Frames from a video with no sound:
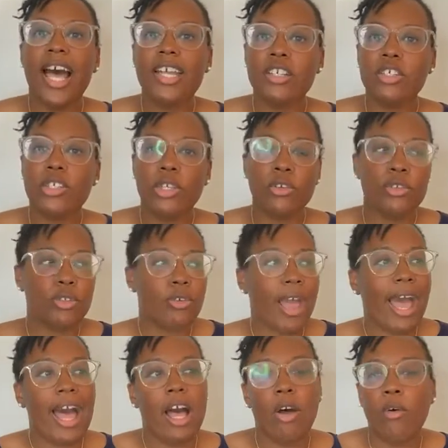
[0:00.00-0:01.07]
I just showed
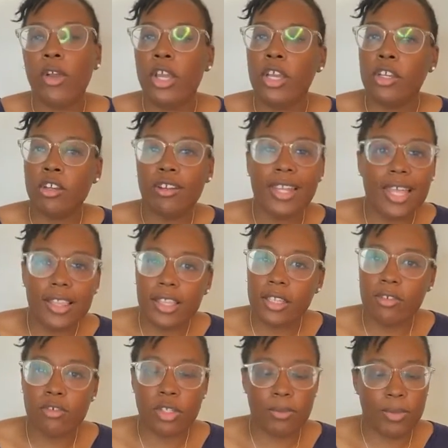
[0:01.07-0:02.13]
you how you're
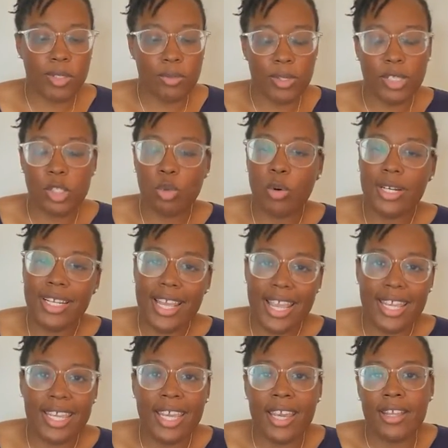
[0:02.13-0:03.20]
likely losing between
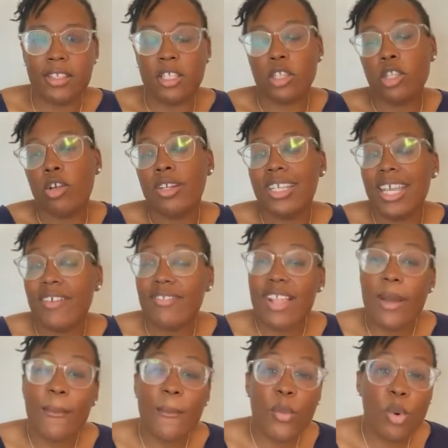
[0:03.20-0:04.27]
28 to 30, if
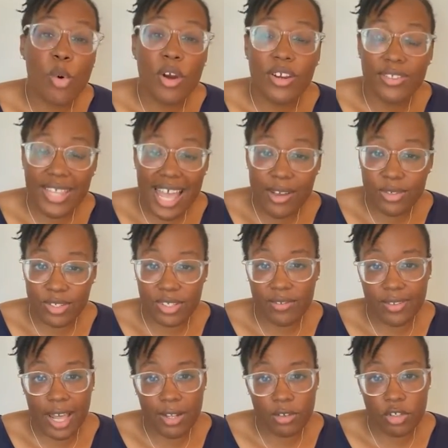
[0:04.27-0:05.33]
not more,
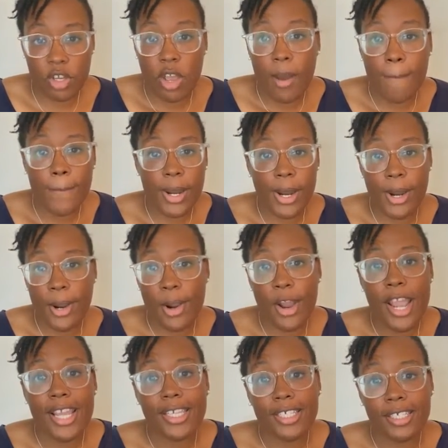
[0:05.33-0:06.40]
thousands of dollars
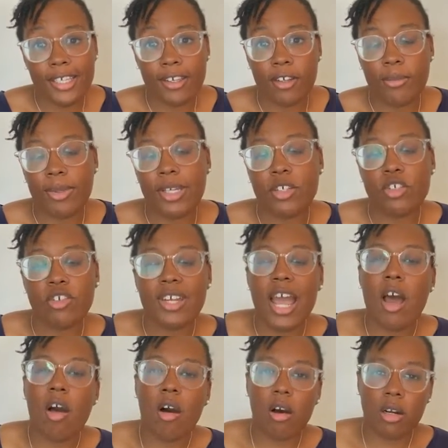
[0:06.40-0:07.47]
per year because you're
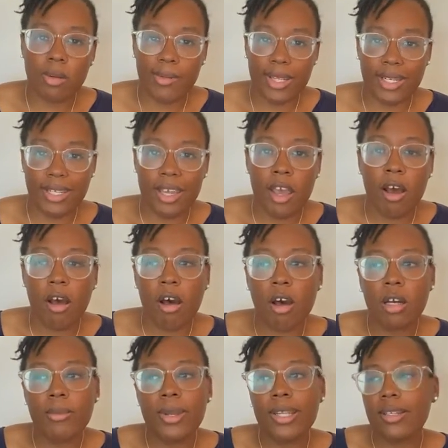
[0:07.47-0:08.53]
not automating.
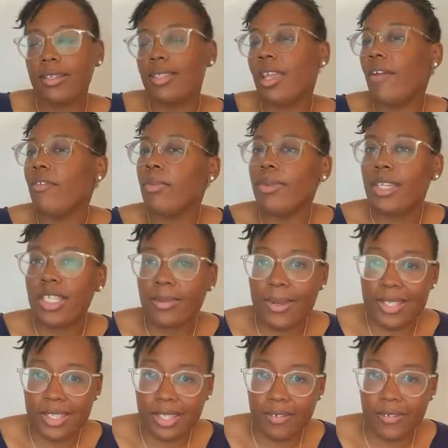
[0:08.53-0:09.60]
Automating doesn't have to be
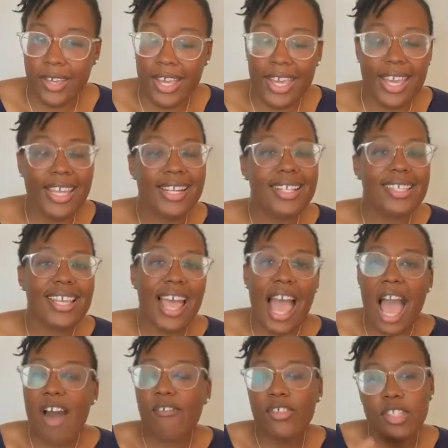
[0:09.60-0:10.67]
expensive. It doesn't
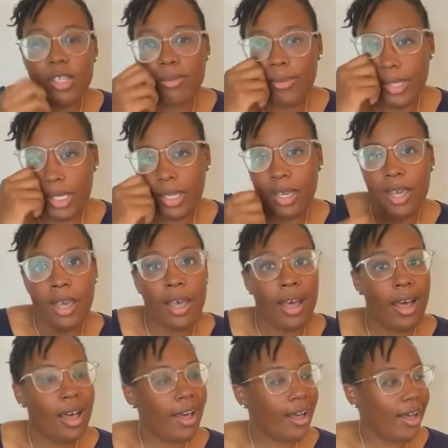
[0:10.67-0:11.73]
have to be
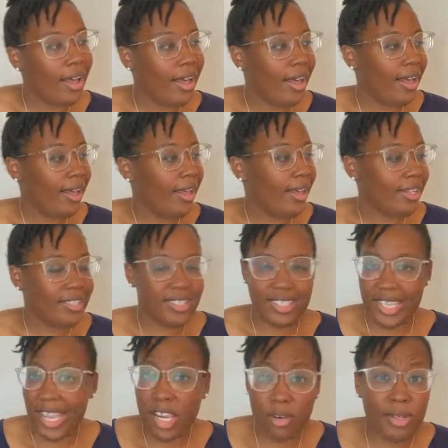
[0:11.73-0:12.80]
uh, uh, uh,
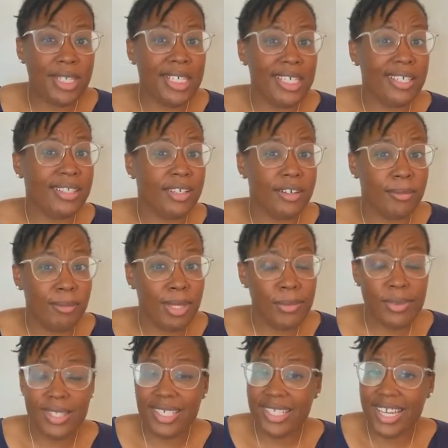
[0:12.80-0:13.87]
scary either.
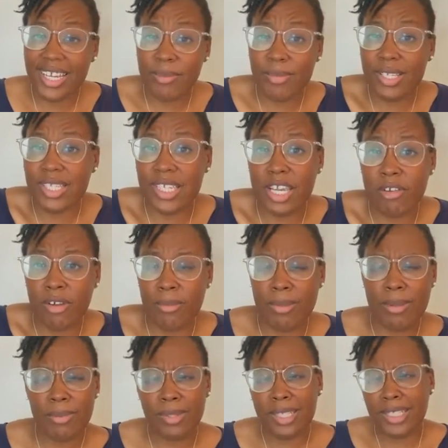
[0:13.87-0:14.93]
People think that can be scary.
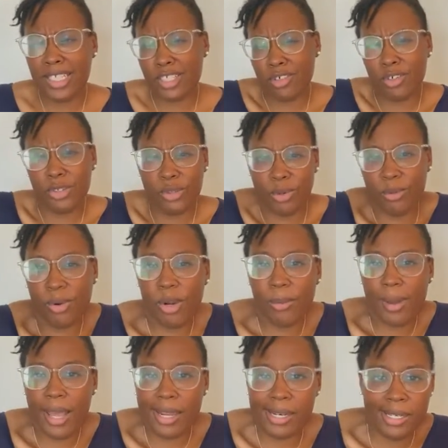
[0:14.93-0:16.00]
People think they turn into a
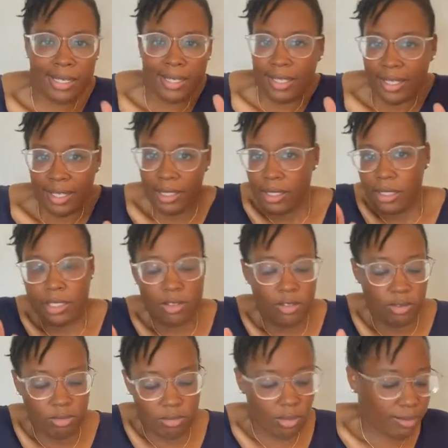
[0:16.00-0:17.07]
robot. They
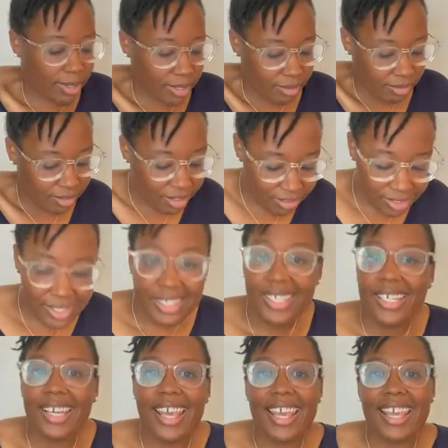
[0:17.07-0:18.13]
turn into a robot,
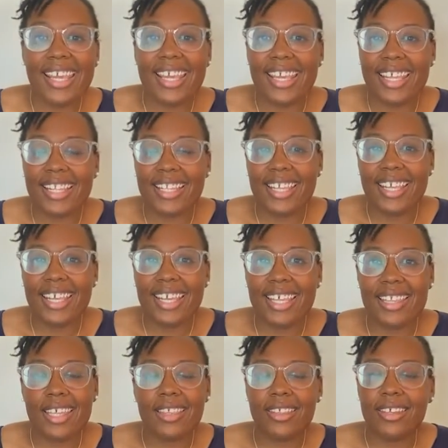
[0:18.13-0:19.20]
okay? And
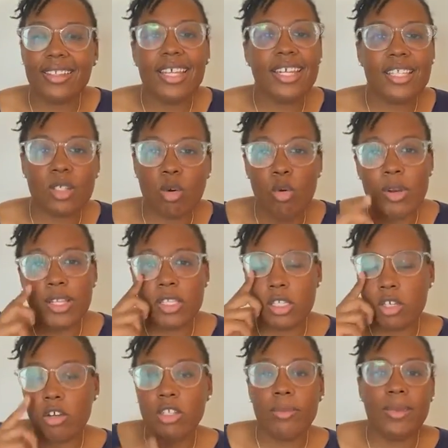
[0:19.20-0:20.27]
they think that it's going
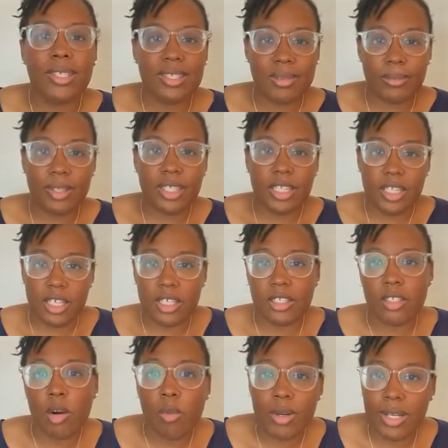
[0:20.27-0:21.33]
to turn them into something that
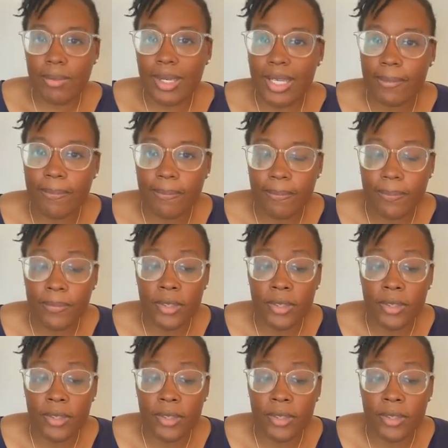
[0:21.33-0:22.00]
they don't want to be.